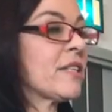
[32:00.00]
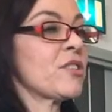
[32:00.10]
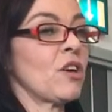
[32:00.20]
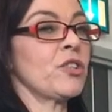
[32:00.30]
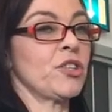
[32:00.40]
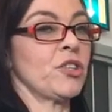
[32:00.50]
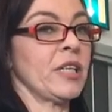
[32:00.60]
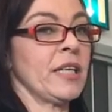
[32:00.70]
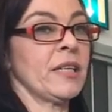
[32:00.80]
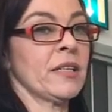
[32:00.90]
it is our
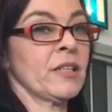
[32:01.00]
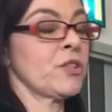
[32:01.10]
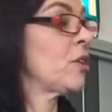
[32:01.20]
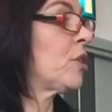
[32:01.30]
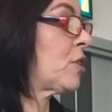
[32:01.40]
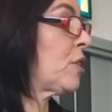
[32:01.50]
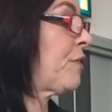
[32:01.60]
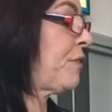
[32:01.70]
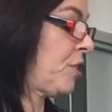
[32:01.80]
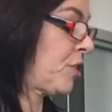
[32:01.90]
duty to look to the
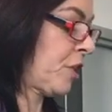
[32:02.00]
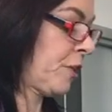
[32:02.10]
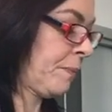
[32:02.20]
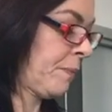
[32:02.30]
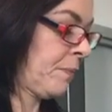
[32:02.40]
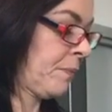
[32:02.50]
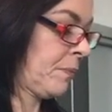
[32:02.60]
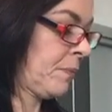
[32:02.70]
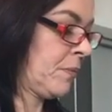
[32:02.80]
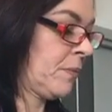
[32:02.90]
future
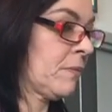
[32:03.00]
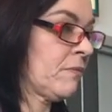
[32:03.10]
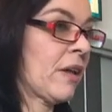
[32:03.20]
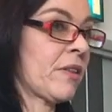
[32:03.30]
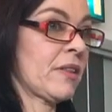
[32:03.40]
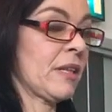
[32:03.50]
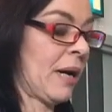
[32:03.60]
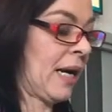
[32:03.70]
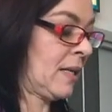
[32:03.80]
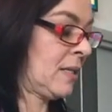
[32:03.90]
rather than the
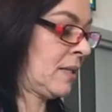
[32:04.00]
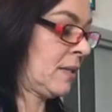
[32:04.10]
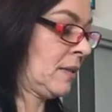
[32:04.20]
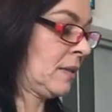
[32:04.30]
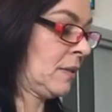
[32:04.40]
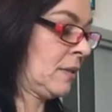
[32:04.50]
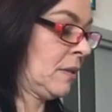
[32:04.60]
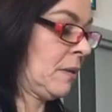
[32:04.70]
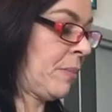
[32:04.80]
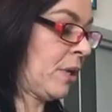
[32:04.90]
past.
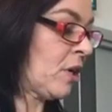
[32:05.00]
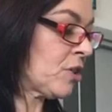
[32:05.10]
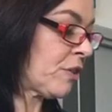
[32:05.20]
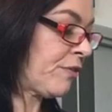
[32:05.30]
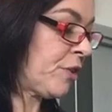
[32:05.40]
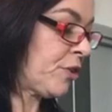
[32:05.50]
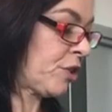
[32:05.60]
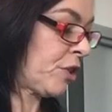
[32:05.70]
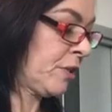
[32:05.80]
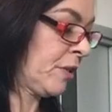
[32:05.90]
Because the
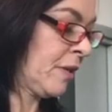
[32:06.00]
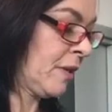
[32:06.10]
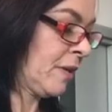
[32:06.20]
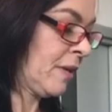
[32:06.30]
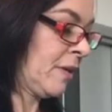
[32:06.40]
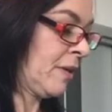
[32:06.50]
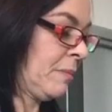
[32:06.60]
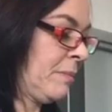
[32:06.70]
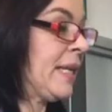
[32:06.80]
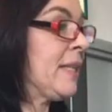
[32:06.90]
future
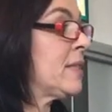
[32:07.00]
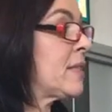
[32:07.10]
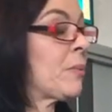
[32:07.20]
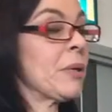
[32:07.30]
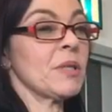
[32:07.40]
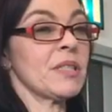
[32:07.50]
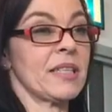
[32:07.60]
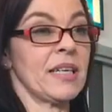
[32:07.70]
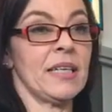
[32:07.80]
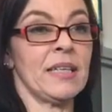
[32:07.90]
means that we will
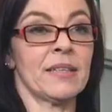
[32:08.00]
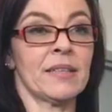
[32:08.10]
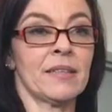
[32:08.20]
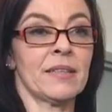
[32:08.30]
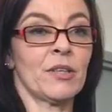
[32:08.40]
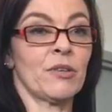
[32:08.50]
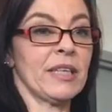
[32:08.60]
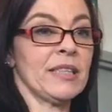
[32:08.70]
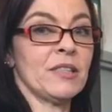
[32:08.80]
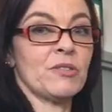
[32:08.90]
see
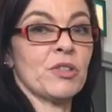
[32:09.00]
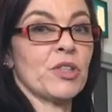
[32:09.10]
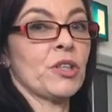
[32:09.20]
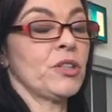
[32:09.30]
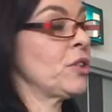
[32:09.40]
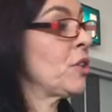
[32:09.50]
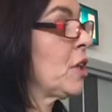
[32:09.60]
Greens returned